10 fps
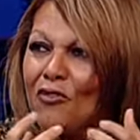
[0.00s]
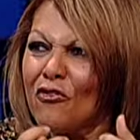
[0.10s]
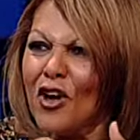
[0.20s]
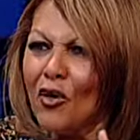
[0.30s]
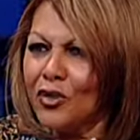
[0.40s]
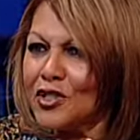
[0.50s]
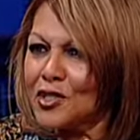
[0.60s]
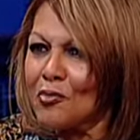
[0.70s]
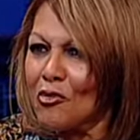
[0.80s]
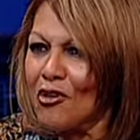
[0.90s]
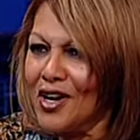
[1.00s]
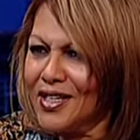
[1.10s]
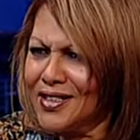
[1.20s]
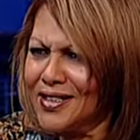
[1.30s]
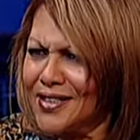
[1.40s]
felt his
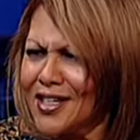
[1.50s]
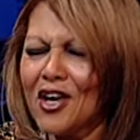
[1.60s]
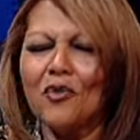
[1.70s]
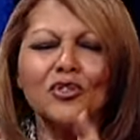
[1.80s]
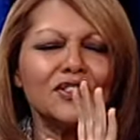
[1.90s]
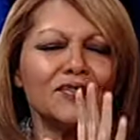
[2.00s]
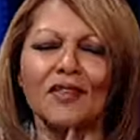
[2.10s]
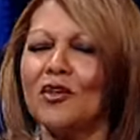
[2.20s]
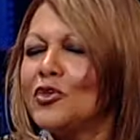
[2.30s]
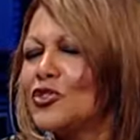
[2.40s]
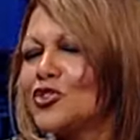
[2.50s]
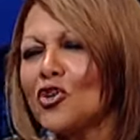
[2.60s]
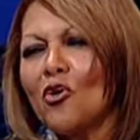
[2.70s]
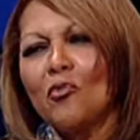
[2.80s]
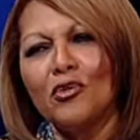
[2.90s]
presence. Amen. It was it was
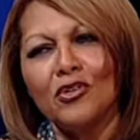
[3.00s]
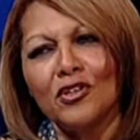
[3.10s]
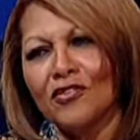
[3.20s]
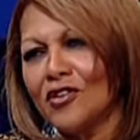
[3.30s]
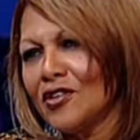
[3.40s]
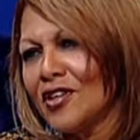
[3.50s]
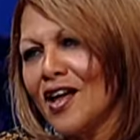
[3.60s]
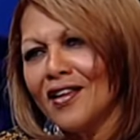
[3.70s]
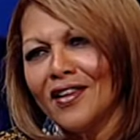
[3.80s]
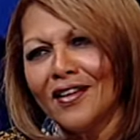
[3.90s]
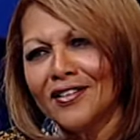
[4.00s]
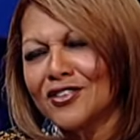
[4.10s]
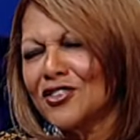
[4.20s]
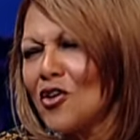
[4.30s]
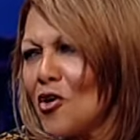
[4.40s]
so beautiful.
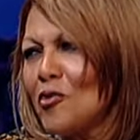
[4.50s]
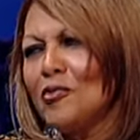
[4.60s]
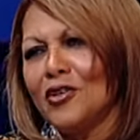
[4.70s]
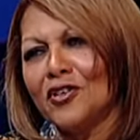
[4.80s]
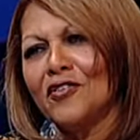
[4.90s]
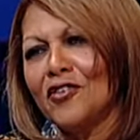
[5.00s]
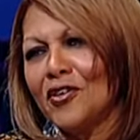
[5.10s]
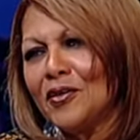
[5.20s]
Amen. So beautiful. And